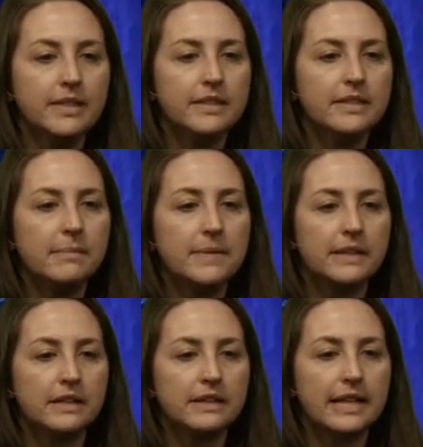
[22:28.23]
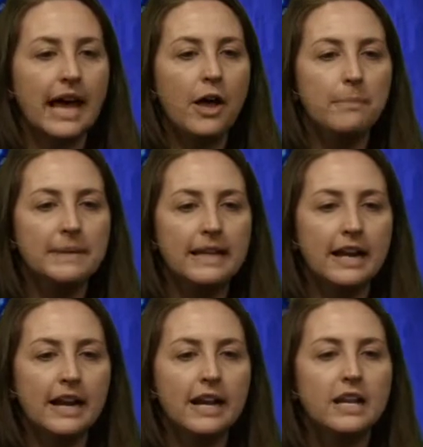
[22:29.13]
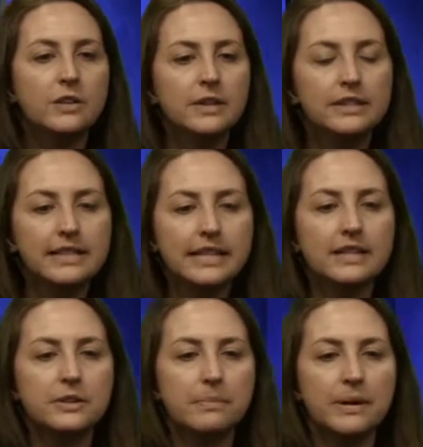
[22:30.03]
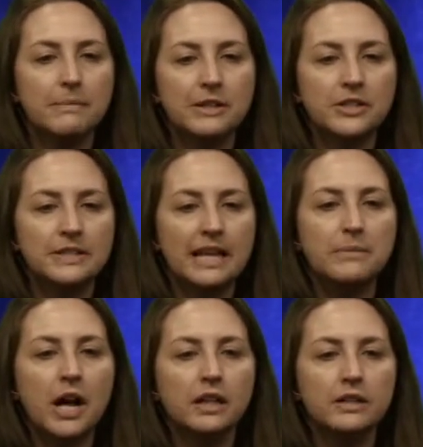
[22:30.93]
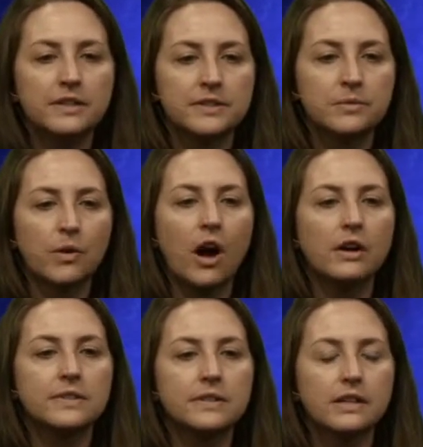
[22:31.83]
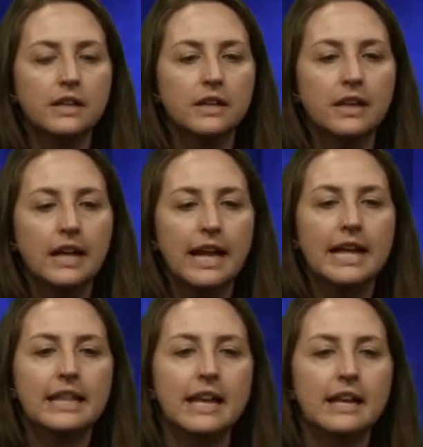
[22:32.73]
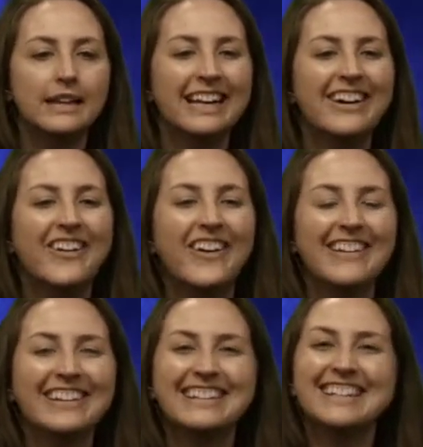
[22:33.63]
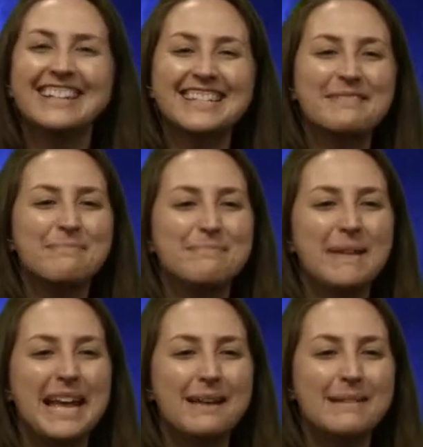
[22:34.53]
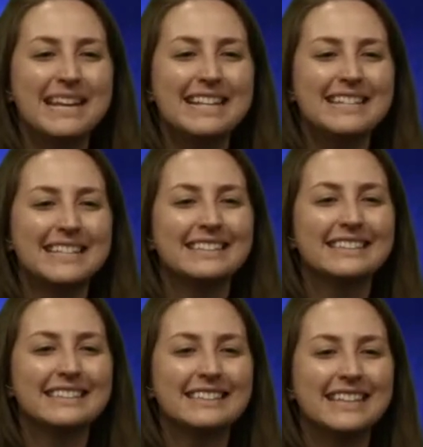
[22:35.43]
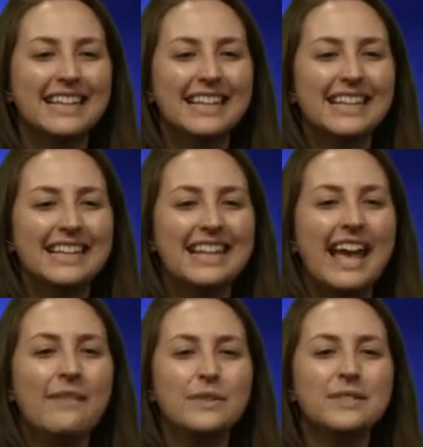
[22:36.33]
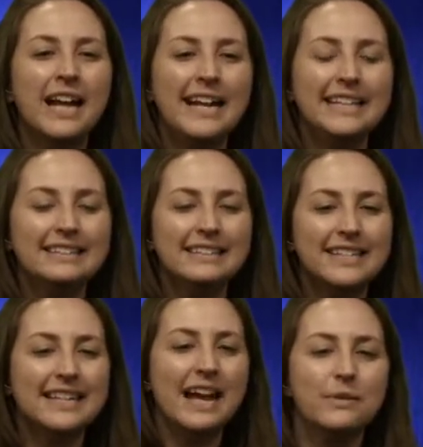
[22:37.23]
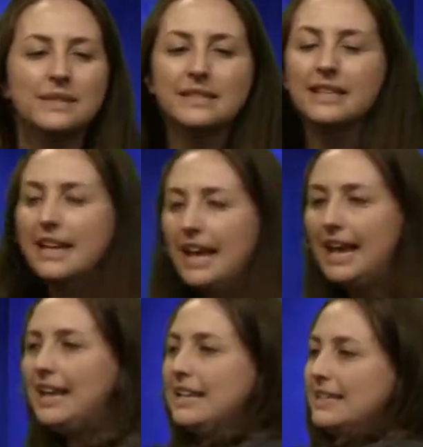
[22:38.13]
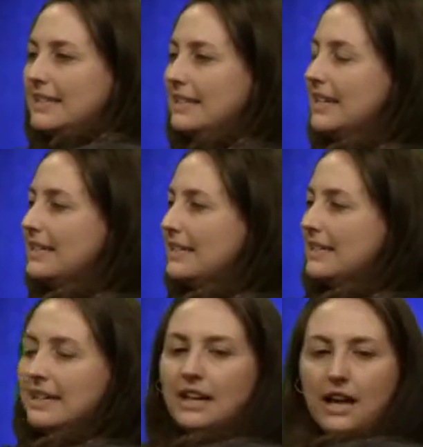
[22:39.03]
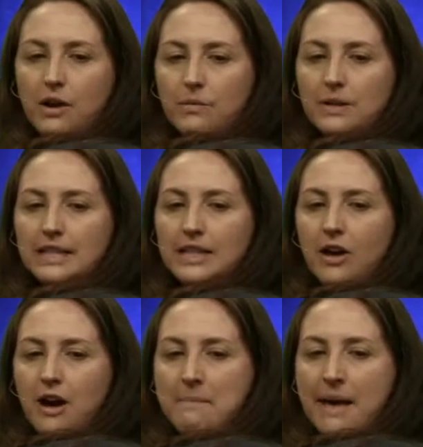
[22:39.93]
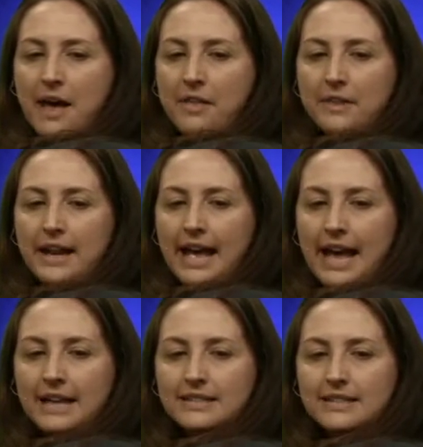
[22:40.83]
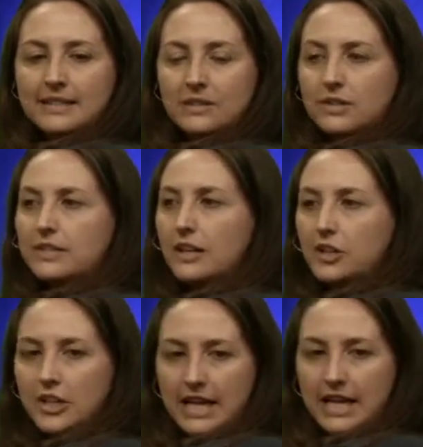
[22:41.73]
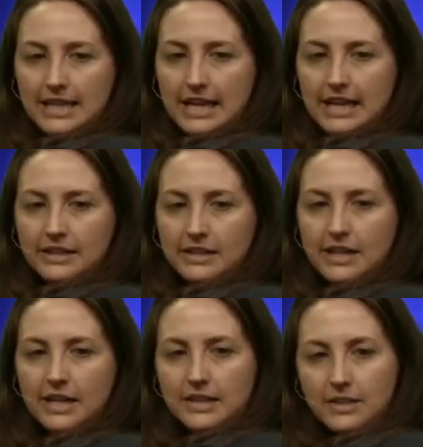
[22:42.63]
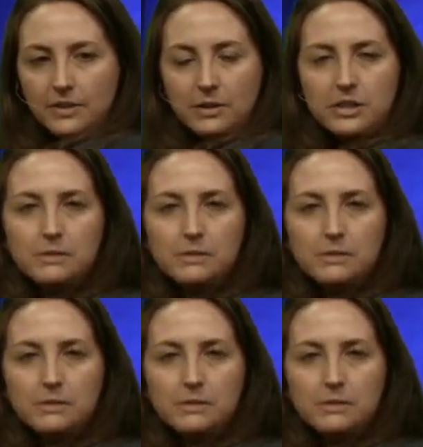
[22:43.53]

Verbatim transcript: some of the, the kelp in there. You can see that they're pretty much the same color as the rocks and they, oh, look, there's some babies. They have those tiny little snouts and it's, it's a really long mouth and it has this little suction at the end. So they'll just